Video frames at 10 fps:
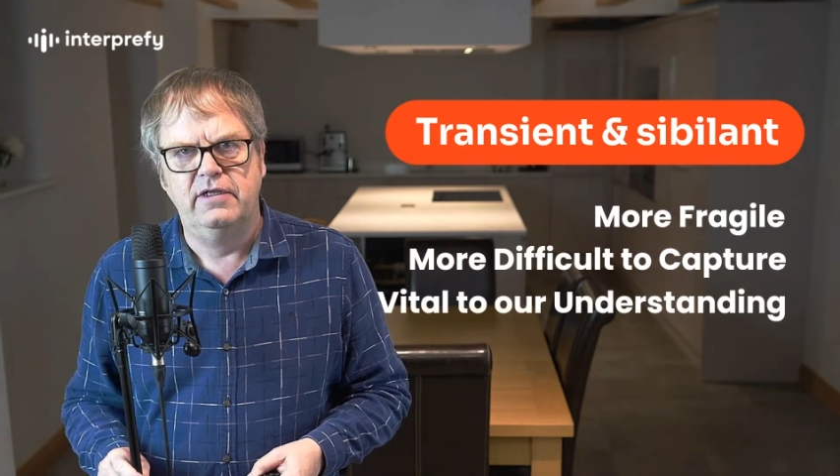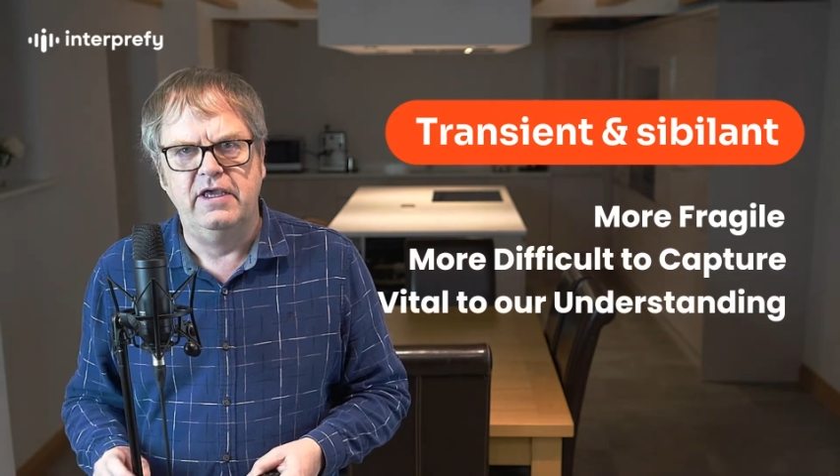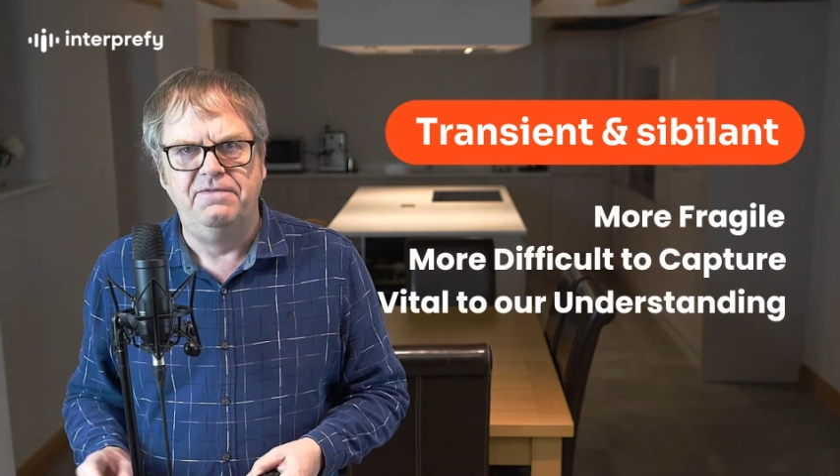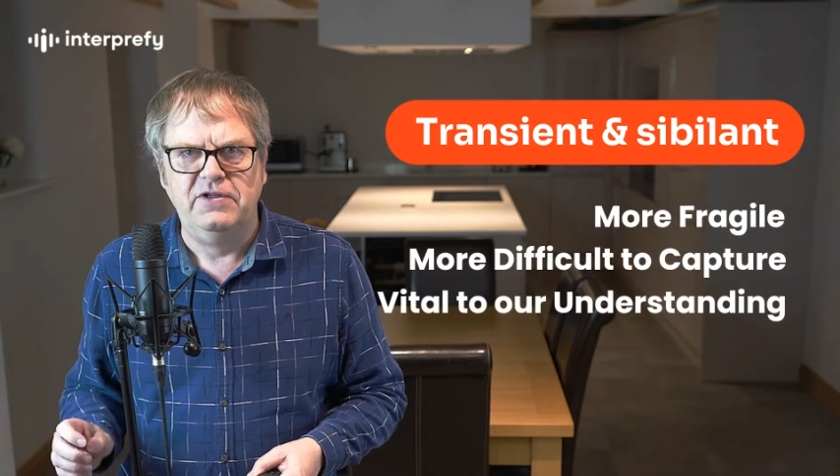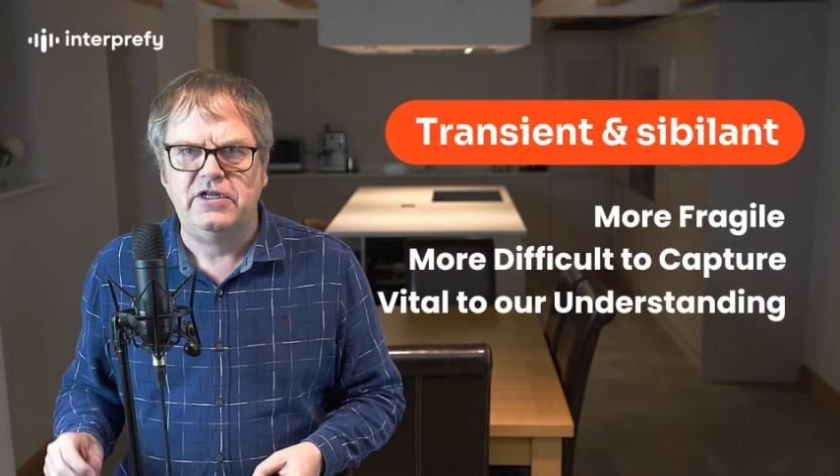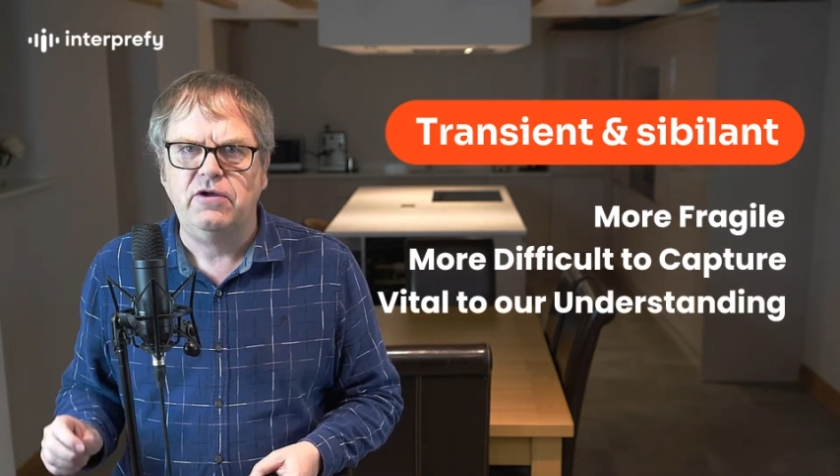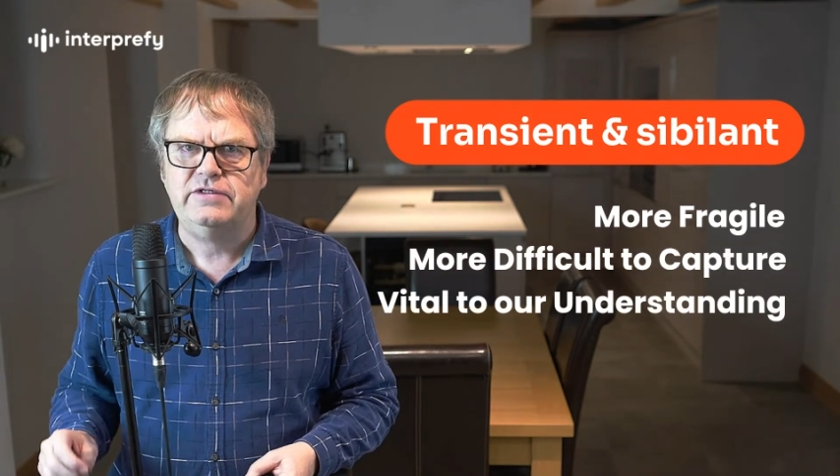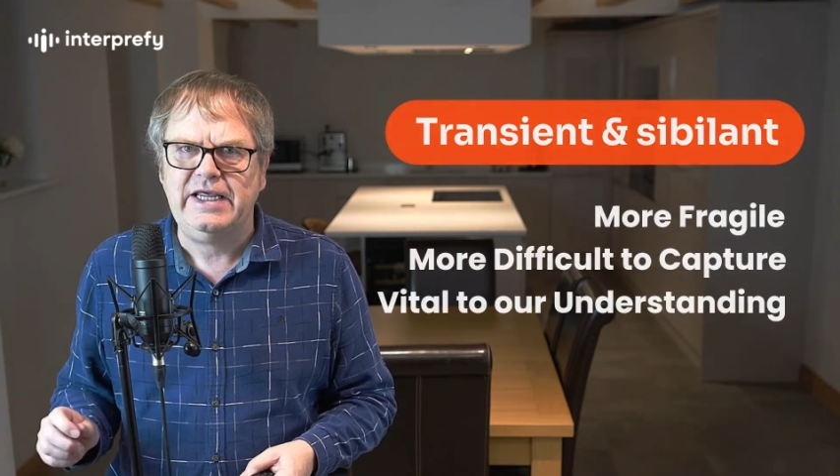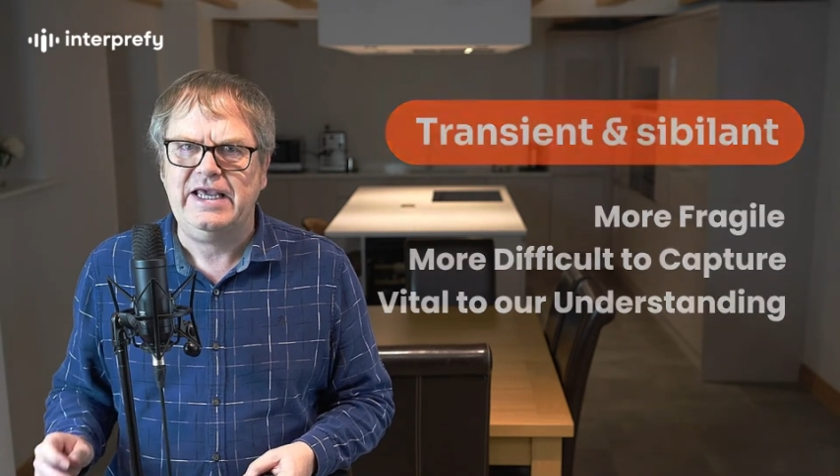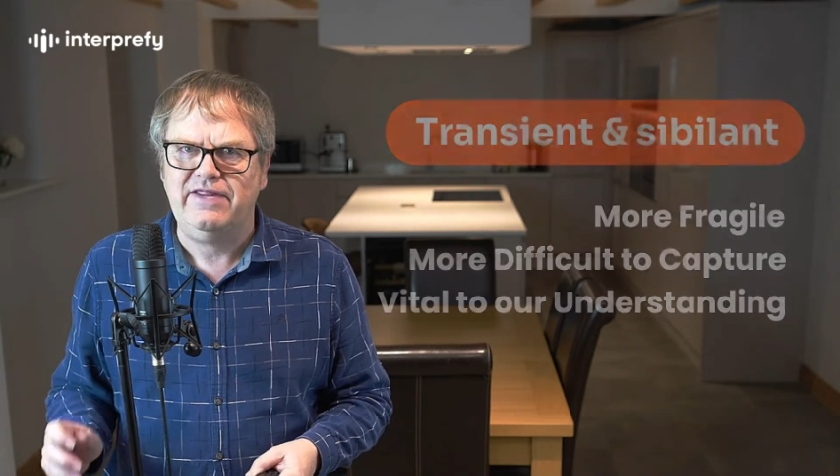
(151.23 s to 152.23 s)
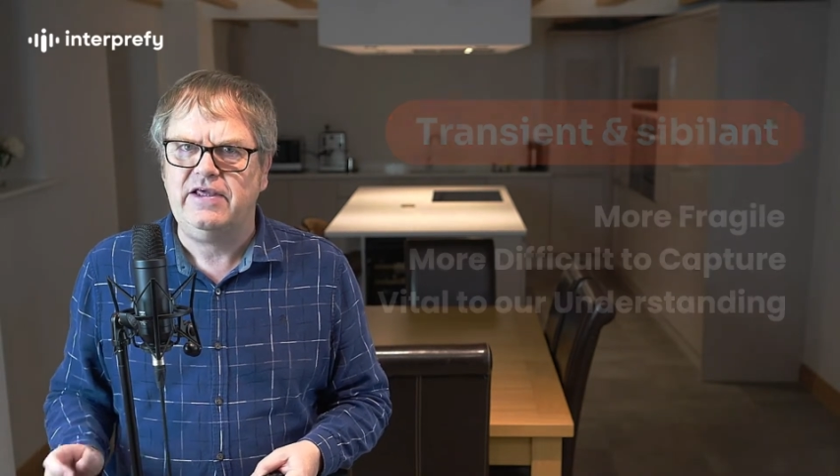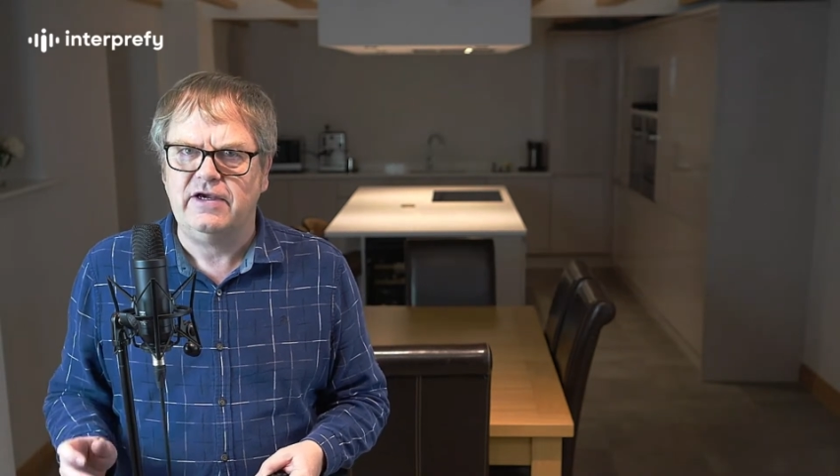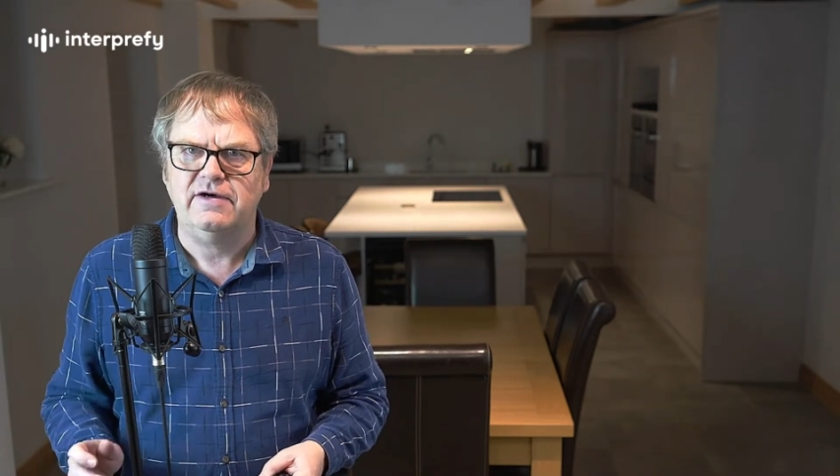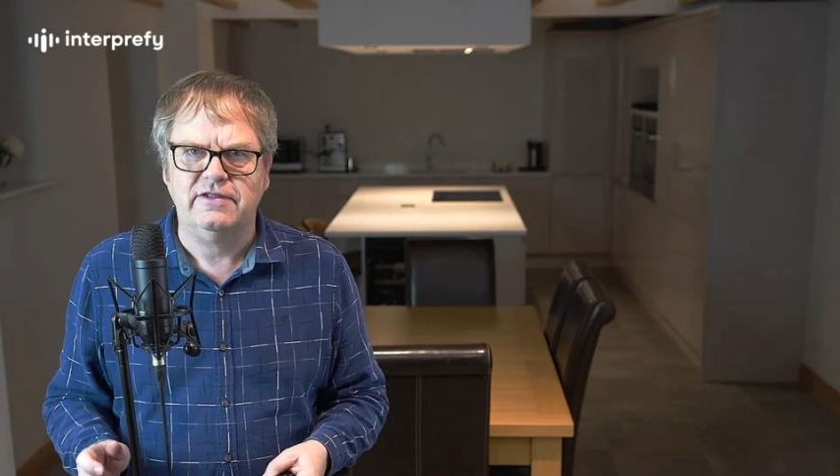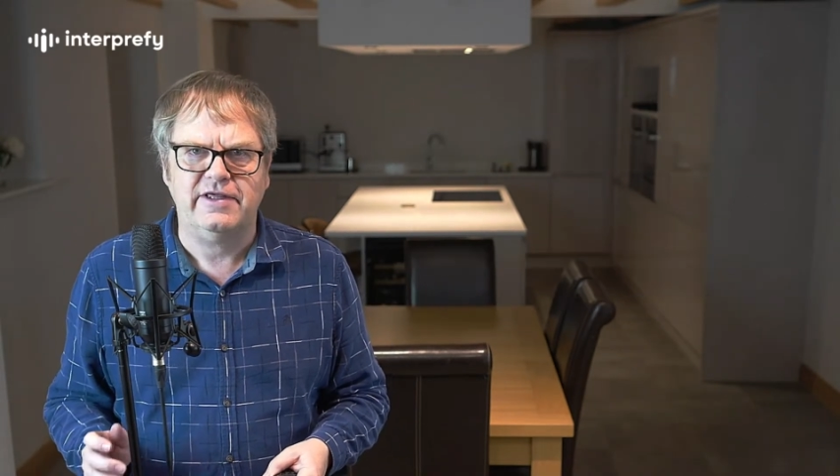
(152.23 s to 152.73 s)
If you don't hear these
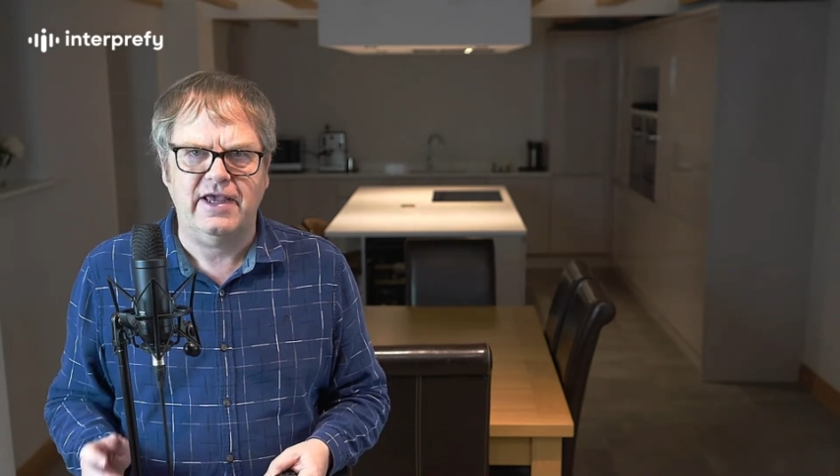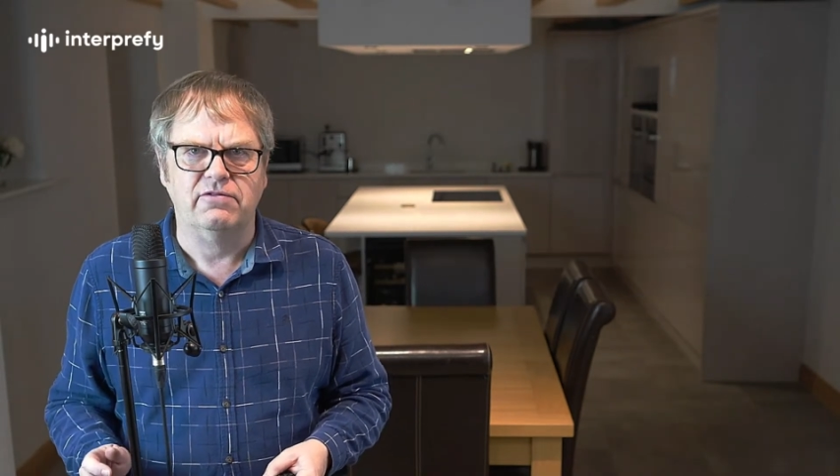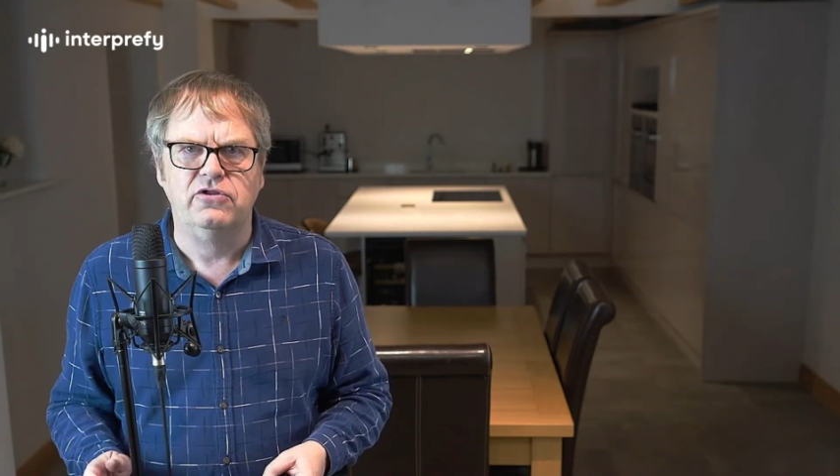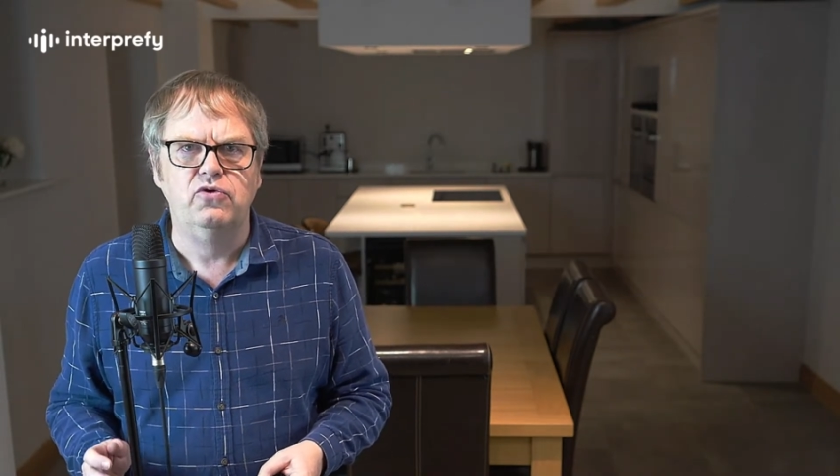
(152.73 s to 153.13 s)
hard sounds,